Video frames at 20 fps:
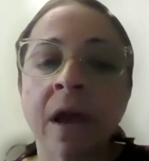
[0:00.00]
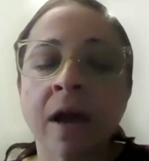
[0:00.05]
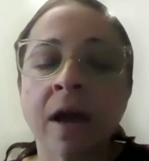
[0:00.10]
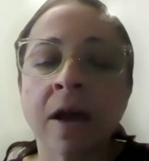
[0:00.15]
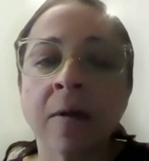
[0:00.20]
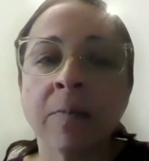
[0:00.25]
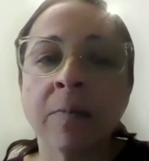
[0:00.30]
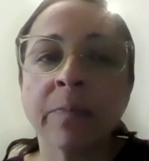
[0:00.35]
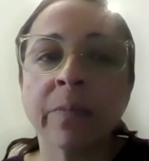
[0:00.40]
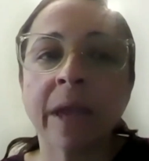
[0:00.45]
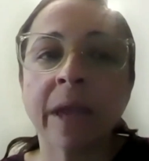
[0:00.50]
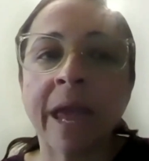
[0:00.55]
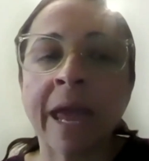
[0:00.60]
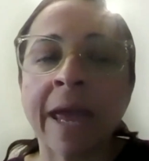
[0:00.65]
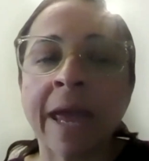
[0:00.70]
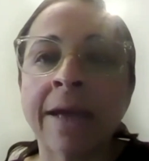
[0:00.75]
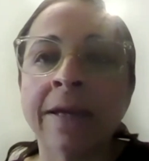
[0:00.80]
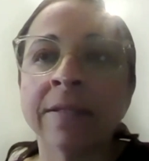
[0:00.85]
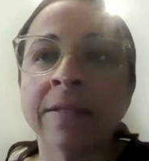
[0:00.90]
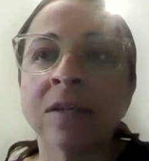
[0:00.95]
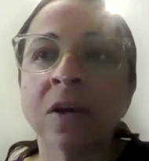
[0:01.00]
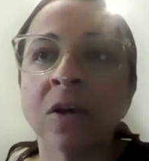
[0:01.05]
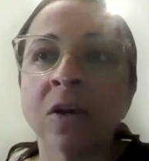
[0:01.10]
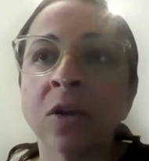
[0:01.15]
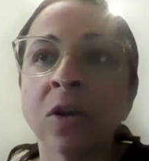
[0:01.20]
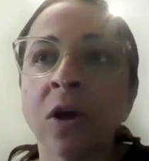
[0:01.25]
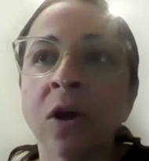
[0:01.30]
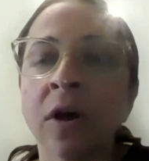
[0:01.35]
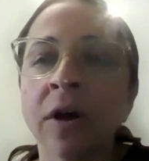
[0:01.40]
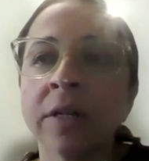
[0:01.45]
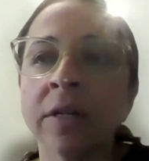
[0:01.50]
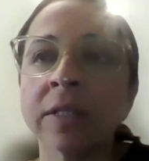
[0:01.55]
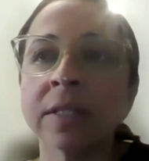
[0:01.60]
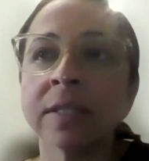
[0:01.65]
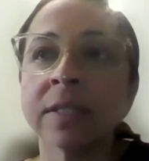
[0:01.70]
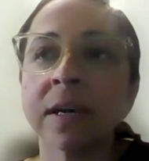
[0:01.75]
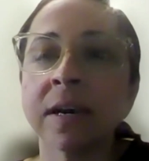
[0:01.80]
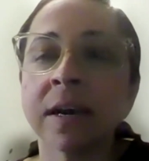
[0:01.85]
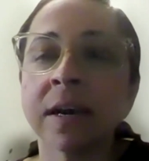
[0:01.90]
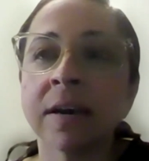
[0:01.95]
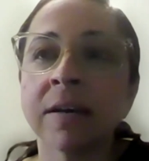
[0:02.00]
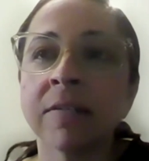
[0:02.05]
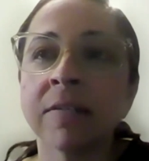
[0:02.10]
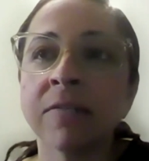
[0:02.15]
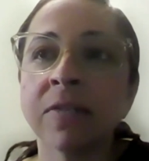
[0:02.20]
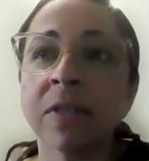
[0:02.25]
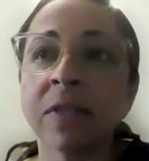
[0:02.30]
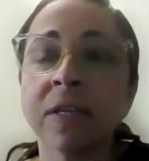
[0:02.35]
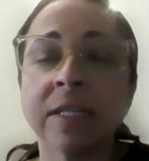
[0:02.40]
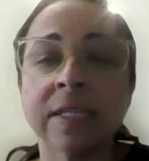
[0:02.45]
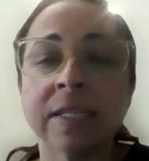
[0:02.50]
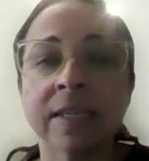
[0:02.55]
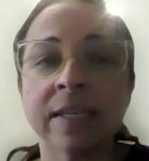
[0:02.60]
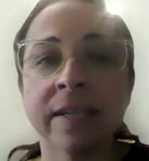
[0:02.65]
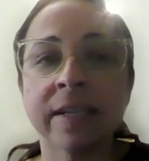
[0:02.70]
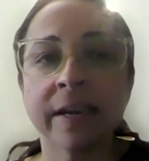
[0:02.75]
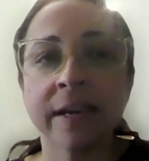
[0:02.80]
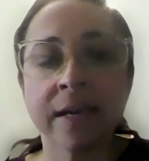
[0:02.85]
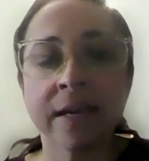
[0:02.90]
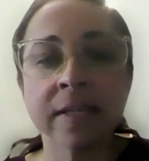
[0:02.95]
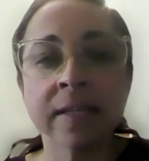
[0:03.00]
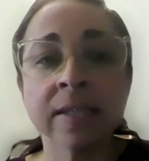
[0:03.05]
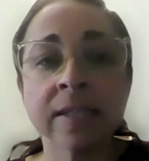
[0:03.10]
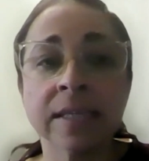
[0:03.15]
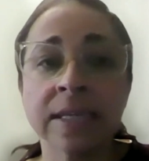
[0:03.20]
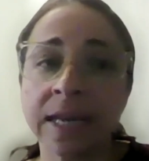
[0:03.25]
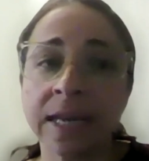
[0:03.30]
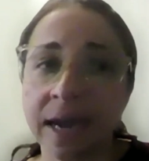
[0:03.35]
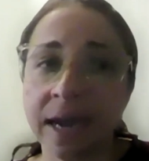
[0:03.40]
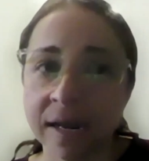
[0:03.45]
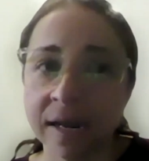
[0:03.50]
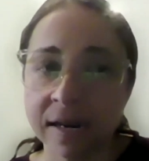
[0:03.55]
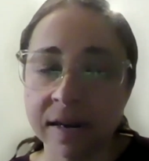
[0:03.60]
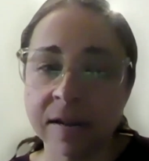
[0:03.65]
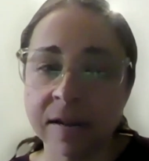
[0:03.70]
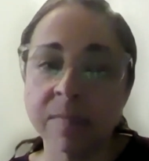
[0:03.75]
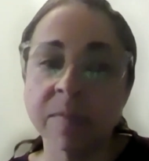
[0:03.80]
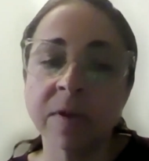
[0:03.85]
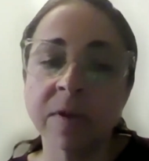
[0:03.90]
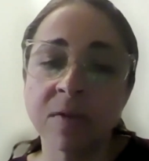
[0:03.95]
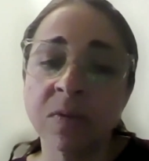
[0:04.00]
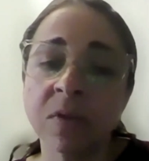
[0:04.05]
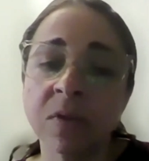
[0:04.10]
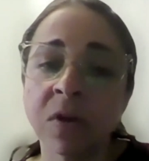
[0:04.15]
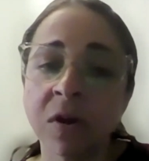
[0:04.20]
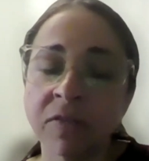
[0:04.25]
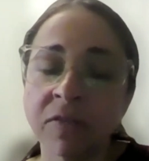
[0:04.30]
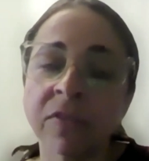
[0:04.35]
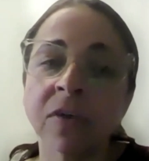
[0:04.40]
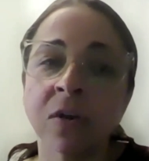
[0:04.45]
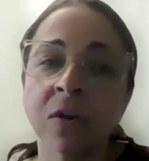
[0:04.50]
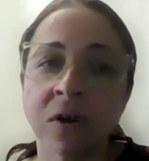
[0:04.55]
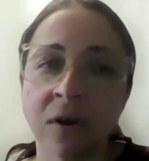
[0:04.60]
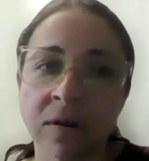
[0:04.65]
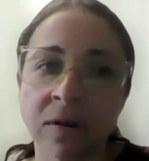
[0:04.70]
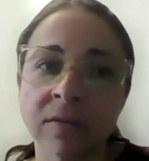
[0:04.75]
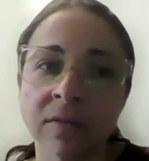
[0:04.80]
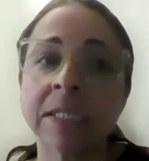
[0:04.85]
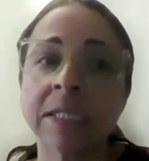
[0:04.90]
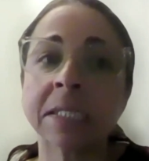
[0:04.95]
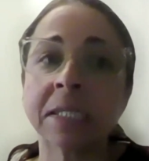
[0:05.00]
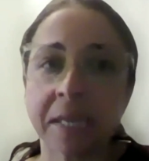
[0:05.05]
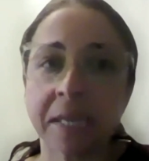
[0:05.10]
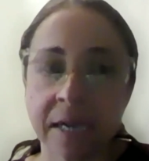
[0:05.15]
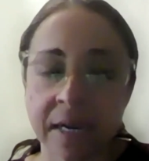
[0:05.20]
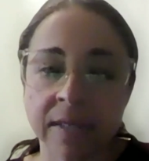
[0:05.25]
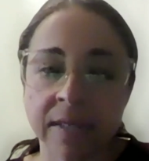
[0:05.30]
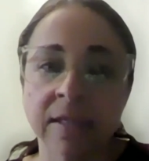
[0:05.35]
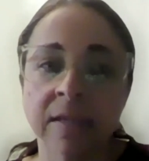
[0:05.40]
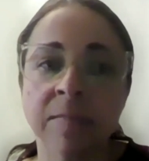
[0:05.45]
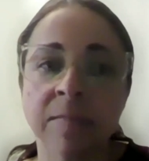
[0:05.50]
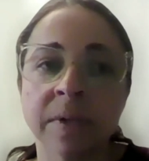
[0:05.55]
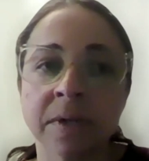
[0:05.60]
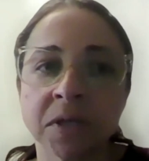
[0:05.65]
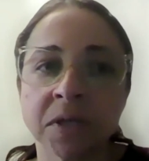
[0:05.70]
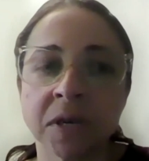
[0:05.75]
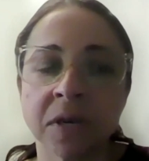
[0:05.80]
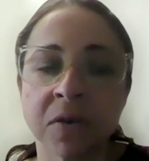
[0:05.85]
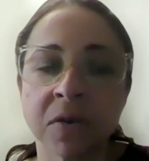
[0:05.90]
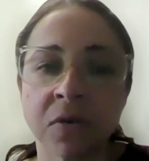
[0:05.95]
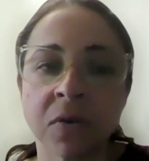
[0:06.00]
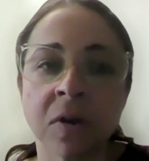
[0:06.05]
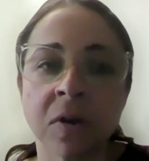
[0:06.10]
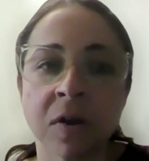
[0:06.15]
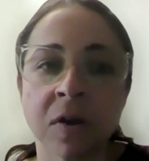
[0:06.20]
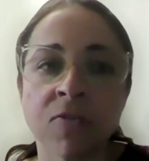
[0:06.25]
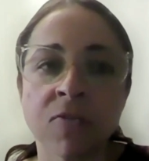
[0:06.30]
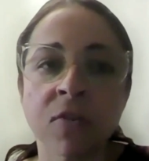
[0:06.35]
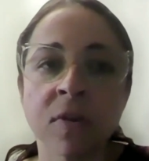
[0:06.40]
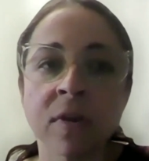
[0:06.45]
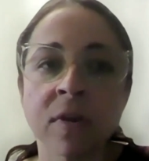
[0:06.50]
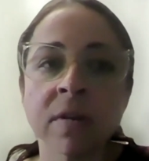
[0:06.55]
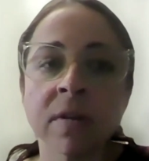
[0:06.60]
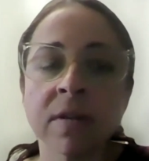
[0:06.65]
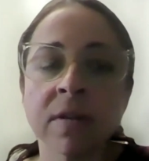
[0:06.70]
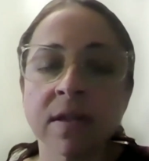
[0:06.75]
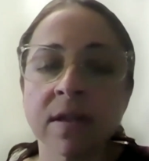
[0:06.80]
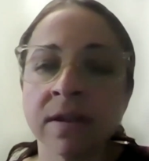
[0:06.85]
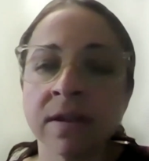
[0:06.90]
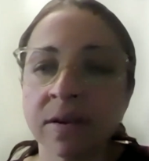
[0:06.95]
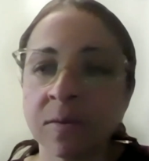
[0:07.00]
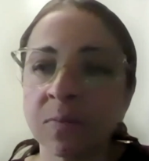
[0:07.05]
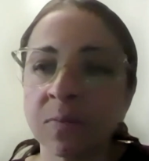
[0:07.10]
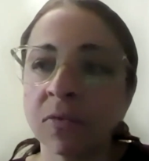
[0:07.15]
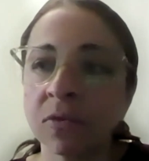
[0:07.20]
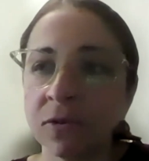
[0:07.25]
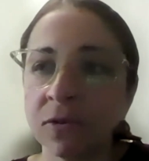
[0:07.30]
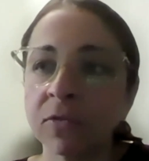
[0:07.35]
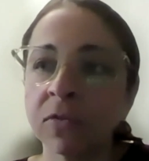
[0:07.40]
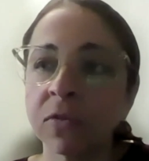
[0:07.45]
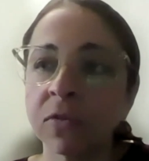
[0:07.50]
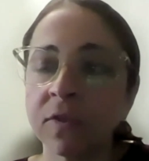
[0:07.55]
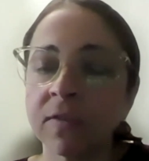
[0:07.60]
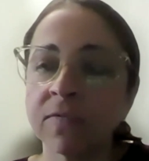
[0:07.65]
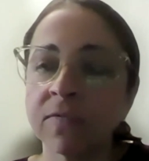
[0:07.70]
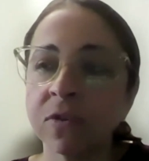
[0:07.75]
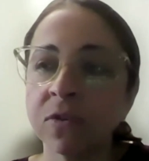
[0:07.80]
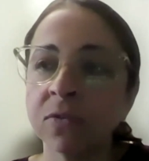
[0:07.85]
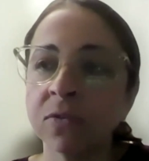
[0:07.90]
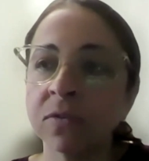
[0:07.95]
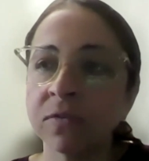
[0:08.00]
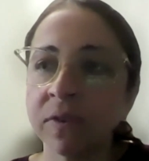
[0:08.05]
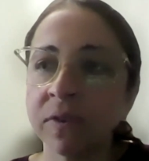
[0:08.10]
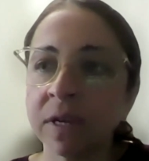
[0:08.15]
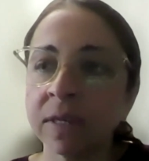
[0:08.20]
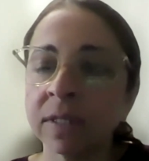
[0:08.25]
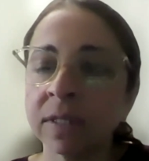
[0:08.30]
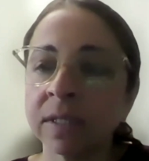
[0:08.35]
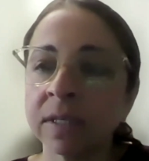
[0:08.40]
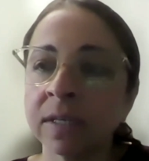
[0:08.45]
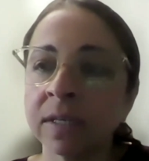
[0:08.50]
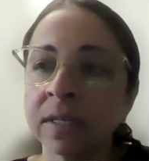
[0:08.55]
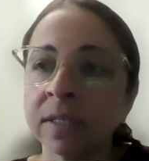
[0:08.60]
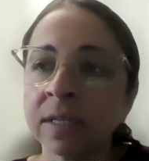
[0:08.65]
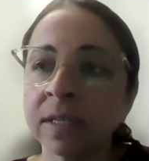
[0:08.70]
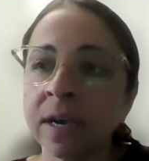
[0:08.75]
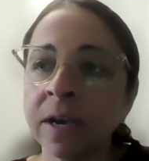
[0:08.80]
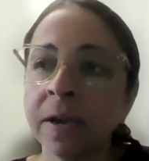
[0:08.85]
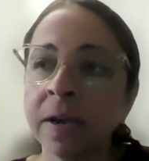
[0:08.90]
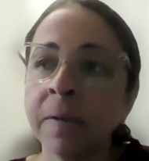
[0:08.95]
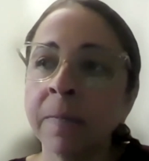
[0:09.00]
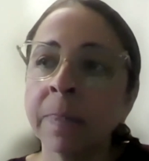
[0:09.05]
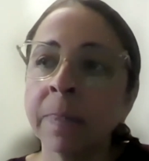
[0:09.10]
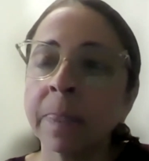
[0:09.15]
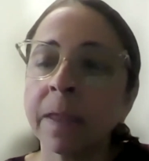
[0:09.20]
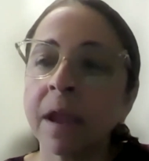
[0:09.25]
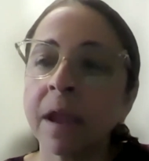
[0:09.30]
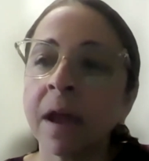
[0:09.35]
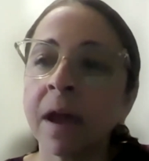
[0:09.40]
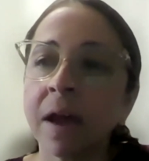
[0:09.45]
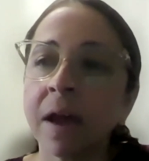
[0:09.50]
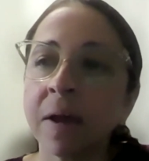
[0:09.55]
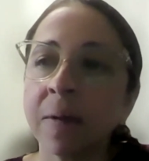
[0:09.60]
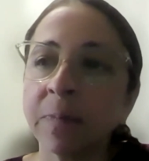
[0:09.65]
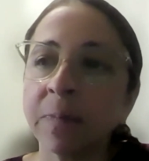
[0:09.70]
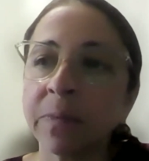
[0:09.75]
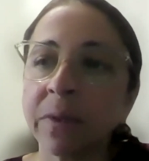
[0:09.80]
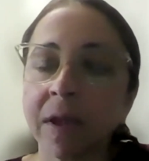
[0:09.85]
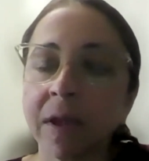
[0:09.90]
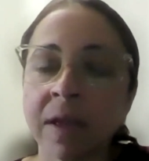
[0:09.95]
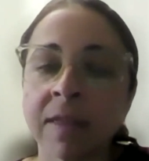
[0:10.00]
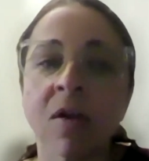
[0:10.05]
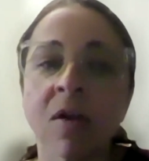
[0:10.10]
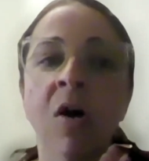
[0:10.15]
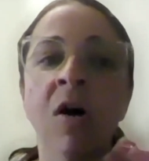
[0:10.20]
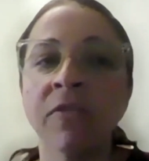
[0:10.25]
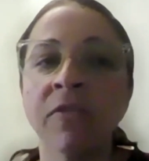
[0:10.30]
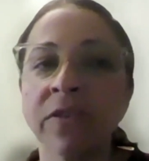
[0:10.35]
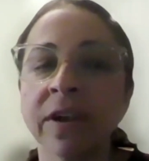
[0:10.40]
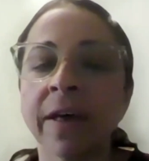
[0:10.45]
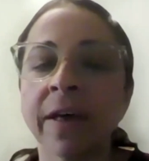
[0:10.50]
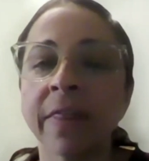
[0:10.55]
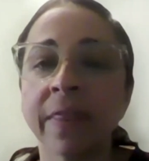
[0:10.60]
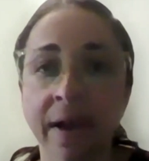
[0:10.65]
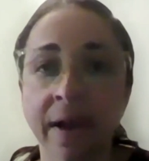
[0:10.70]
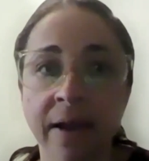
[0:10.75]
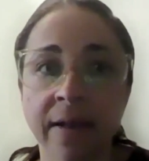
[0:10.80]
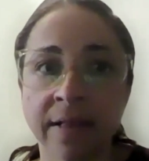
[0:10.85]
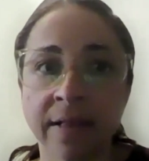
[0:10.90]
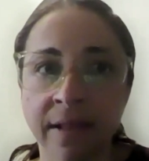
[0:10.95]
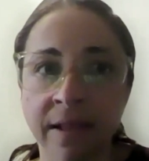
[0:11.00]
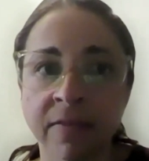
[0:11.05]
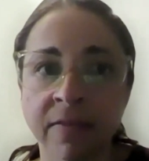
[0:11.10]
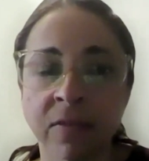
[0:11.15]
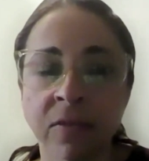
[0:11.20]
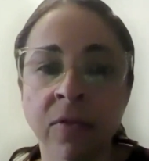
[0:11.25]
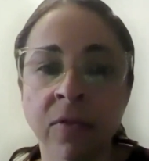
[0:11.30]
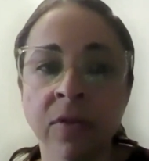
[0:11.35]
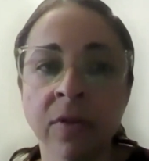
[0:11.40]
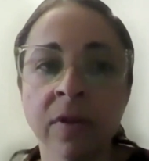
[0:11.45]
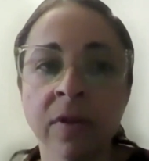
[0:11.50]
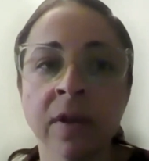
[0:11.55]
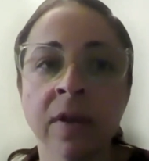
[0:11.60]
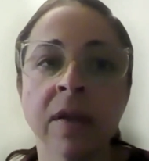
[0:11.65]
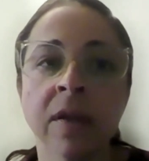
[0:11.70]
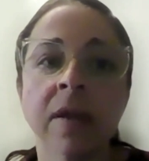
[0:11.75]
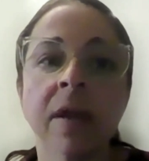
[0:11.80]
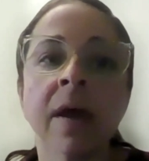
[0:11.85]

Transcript: And a lot of the delays in Canada, because we often are delayed compared to other countries in approvals of new devices, is often at that level.